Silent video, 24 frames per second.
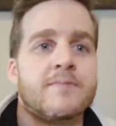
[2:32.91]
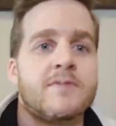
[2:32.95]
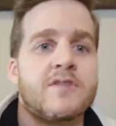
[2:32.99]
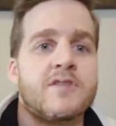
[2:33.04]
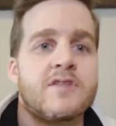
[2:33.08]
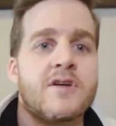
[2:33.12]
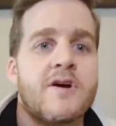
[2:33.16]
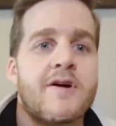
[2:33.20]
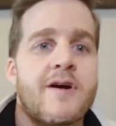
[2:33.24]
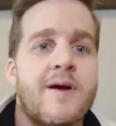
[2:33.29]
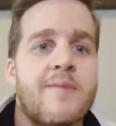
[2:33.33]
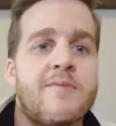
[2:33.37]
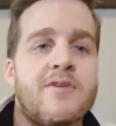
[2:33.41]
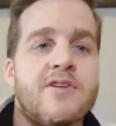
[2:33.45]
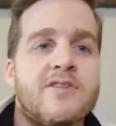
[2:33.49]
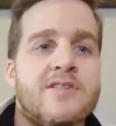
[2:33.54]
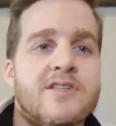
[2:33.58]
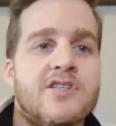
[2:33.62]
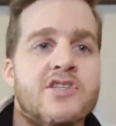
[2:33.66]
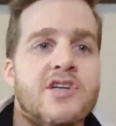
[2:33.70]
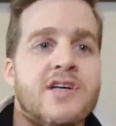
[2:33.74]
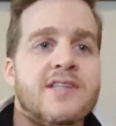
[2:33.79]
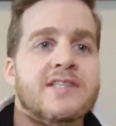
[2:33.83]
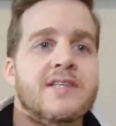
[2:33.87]
Sorry, I'm
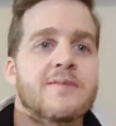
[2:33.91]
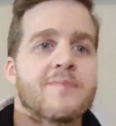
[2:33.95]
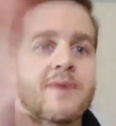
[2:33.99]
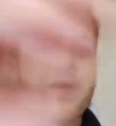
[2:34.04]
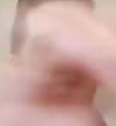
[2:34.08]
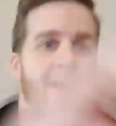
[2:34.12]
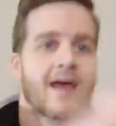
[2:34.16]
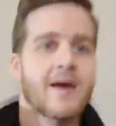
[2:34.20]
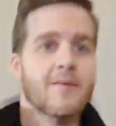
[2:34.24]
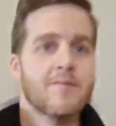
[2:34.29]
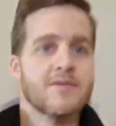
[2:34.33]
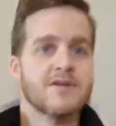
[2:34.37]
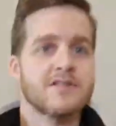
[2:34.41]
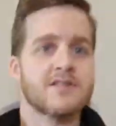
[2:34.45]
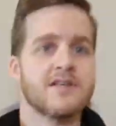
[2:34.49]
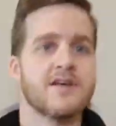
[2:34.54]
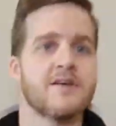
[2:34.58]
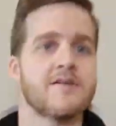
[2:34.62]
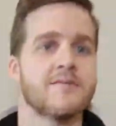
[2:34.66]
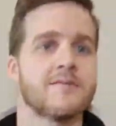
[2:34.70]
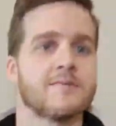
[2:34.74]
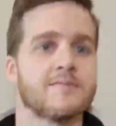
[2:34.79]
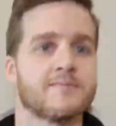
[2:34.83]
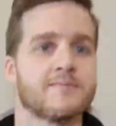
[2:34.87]
just adjusting my cameras
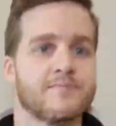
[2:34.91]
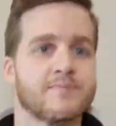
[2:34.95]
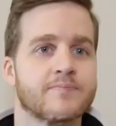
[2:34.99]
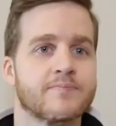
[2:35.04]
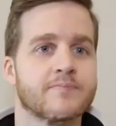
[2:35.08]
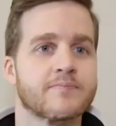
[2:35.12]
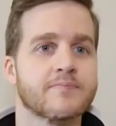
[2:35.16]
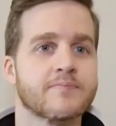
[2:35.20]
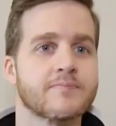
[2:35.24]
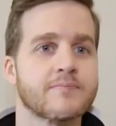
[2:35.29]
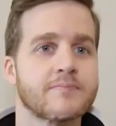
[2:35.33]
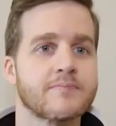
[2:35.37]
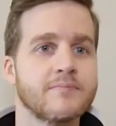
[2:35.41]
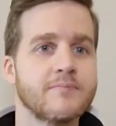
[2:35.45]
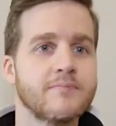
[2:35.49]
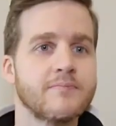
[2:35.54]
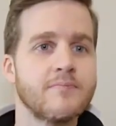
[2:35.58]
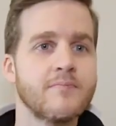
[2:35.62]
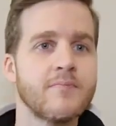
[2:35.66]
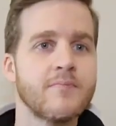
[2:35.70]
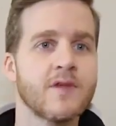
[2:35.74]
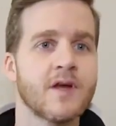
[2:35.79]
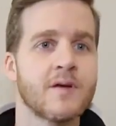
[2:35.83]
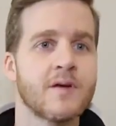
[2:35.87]
here.
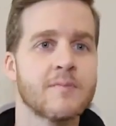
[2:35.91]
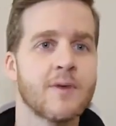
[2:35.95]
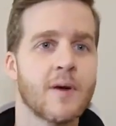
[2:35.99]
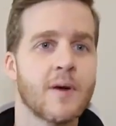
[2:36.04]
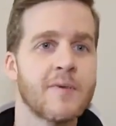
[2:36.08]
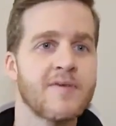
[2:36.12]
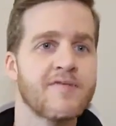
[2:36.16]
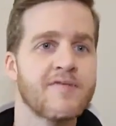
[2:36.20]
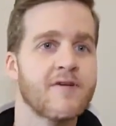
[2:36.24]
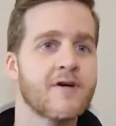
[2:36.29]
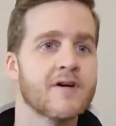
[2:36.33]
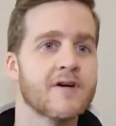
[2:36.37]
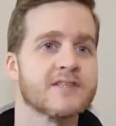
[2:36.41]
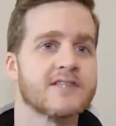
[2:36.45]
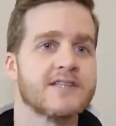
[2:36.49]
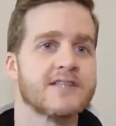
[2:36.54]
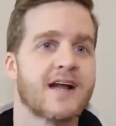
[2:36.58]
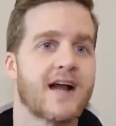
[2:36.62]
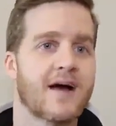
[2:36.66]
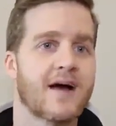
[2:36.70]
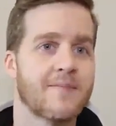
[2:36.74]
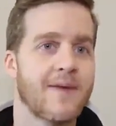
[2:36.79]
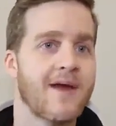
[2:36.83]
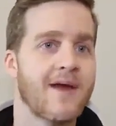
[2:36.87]
Bobby Fox
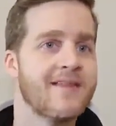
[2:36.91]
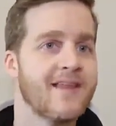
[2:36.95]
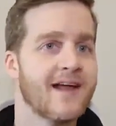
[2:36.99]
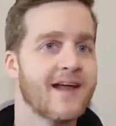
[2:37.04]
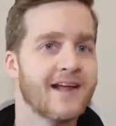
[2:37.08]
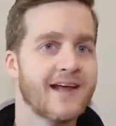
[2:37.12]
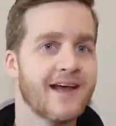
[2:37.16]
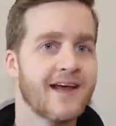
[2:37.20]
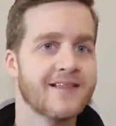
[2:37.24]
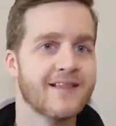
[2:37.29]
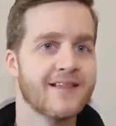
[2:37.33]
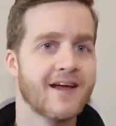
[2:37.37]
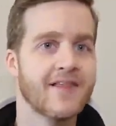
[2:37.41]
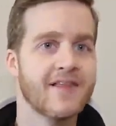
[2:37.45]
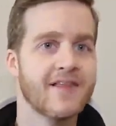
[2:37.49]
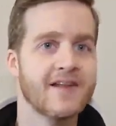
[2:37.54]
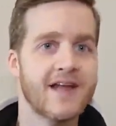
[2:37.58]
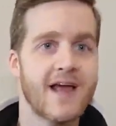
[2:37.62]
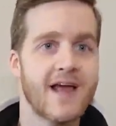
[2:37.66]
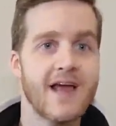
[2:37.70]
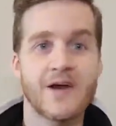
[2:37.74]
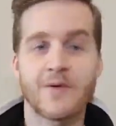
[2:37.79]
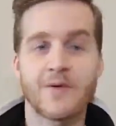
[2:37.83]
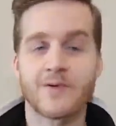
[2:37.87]
said, I made that cake the other
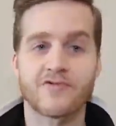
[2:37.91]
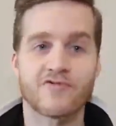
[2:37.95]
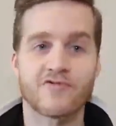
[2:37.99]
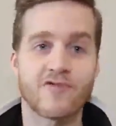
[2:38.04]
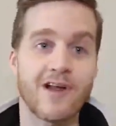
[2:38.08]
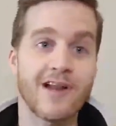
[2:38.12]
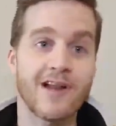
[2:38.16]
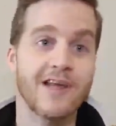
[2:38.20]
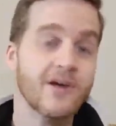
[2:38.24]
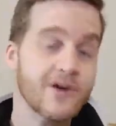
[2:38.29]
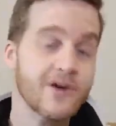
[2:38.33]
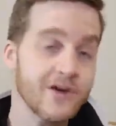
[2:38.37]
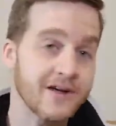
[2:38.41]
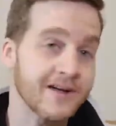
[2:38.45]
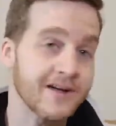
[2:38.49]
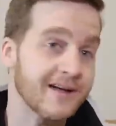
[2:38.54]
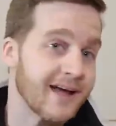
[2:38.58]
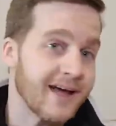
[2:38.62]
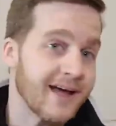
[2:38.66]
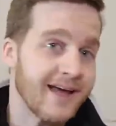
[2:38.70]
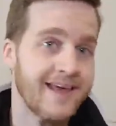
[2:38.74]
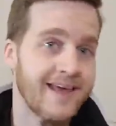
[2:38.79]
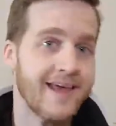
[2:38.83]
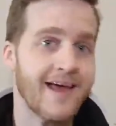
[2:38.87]
day and it was really good.
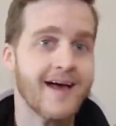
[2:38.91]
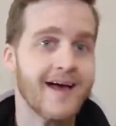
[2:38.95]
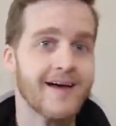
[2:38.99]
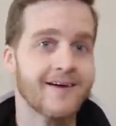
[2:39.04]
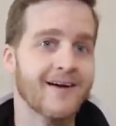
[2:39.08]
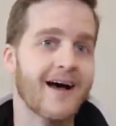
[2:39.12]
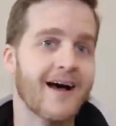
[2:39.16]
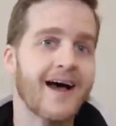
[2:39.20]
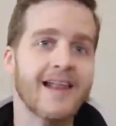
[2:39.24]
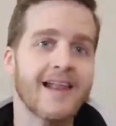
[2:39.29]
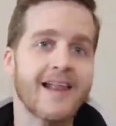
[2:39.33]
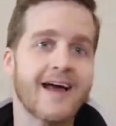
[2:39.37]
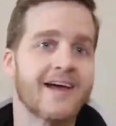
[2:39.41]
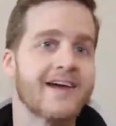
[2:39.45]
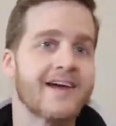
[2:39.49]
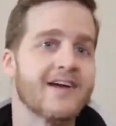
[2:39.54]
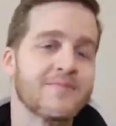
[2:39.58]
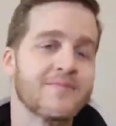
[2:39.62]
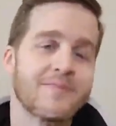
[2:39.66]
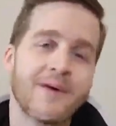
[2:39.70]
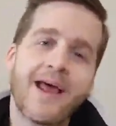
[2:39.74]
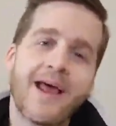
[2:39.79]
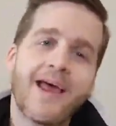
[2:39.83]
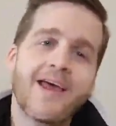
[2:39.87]
Yeah, I like
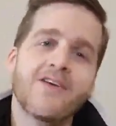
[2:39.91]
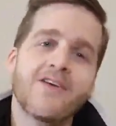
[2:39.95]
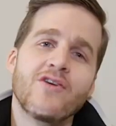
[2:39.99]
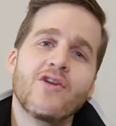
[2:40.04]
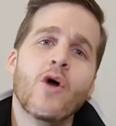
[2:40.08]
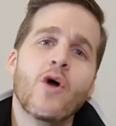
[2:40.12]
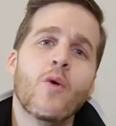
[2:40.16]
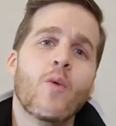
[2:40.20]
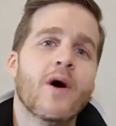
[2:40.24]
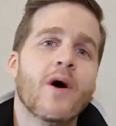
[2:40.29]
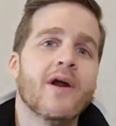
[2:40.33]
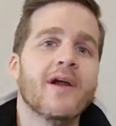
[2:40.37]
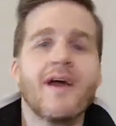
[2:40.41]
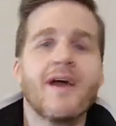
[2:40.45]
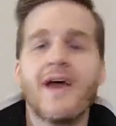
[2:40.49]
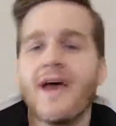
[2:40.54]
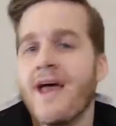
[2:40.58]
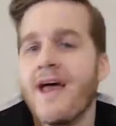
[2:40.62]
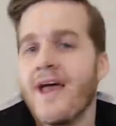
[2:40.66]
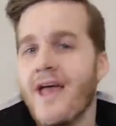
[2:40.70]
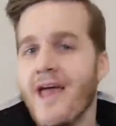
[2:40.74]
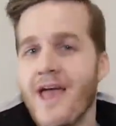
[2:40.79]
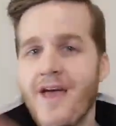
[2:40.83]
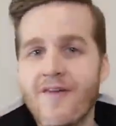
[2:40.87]
it. But hey, you know what?
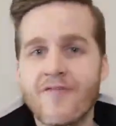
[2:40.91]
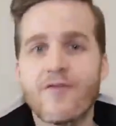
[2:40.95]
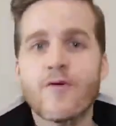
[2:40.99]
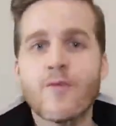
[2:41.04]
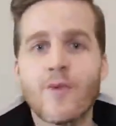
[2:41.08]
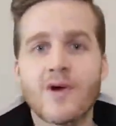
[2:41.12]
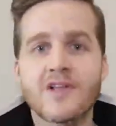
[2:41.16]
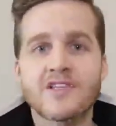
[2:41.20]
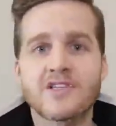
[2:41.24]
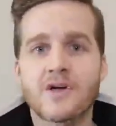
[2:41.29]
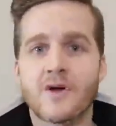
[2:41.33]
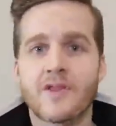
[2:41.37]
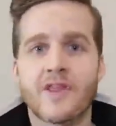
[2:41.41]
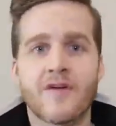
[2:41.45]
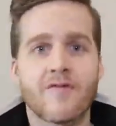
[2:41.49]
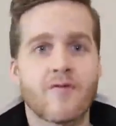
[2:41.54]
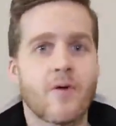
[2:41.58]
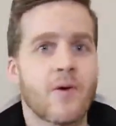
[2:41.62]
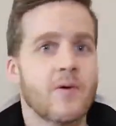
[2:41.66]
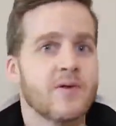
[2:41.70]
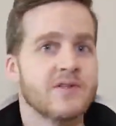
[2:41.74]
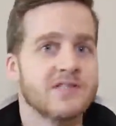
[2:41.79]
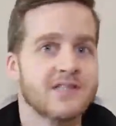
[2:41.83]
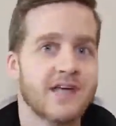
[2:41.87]
Everyone's got their
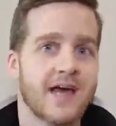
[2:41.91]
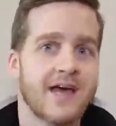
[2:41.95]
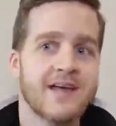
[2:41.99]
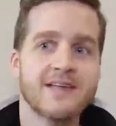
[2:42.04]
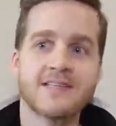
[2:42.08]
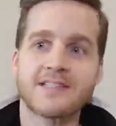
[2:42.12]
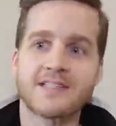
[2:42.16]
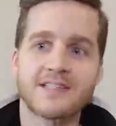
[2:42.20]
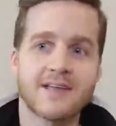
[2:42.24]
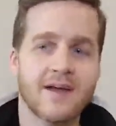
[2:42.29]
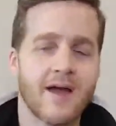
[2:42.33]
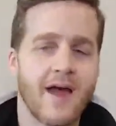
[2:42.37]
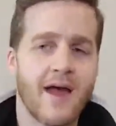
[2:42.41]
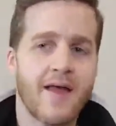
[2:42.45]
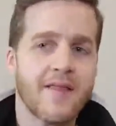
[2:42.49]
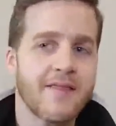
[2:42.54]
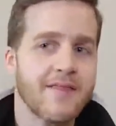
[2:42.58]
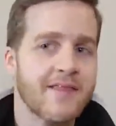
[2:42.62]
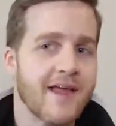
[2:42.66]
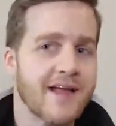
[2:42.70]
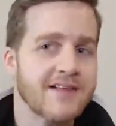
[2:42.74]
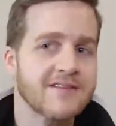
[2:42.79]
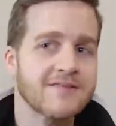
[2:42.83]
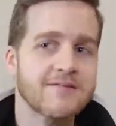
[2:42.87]
own tastes,
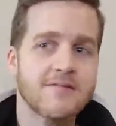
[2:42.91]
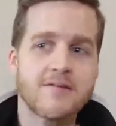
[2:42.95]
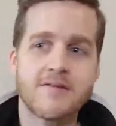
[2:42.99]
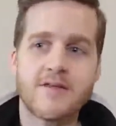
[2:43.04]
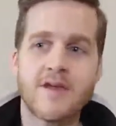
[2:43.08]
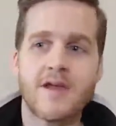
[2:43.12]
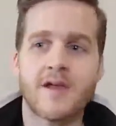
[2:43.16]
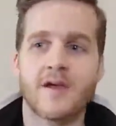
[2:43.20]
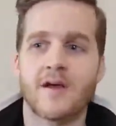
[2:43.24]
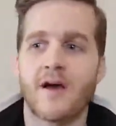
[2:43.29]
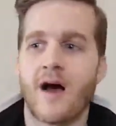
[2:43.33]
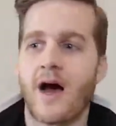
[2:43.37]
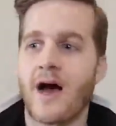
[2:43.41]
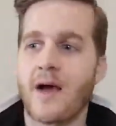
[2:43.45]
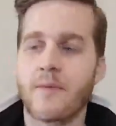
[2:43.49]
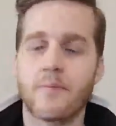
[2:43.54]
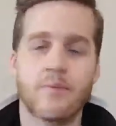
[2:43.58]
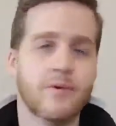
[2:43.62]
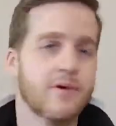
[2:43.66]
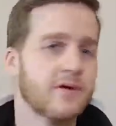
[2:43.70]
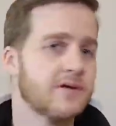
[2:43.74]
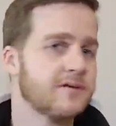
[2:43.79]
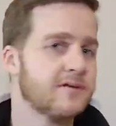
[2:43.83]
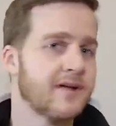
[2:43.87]
and that's the thing. I
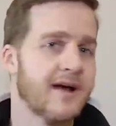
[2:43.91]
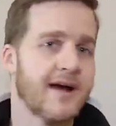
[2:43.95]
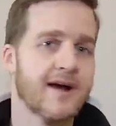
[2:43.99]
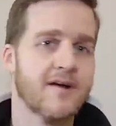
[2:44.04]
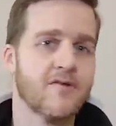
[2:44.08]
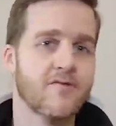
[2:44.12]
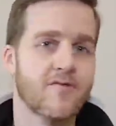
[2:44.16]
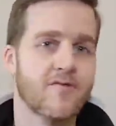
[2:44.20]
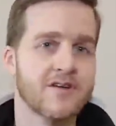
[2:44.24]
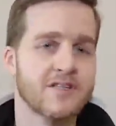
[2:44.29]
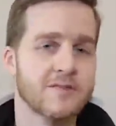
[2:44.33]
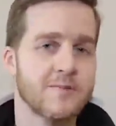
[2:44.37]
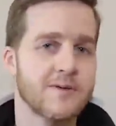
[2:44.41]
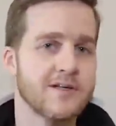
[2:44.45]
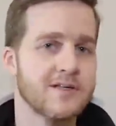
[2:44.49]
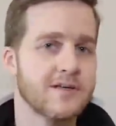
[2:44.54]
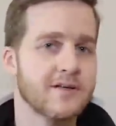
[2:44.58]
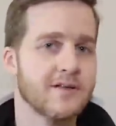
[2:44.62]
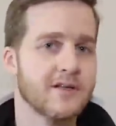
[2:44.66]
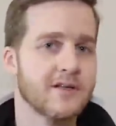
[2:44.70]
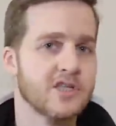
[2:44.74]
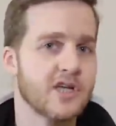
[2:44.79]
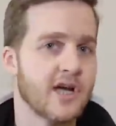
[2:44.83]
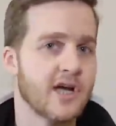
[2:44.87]
put out recipes
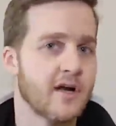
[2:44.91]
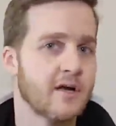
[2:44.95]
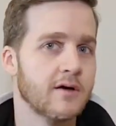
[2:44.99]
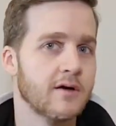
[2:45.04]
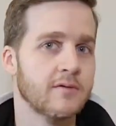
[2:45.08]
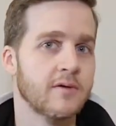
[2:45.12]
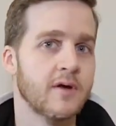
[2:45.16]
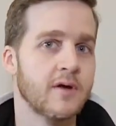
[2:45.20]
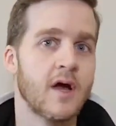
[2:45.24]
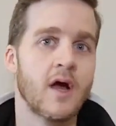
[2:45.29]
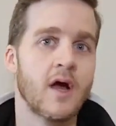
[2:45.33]
on the channel.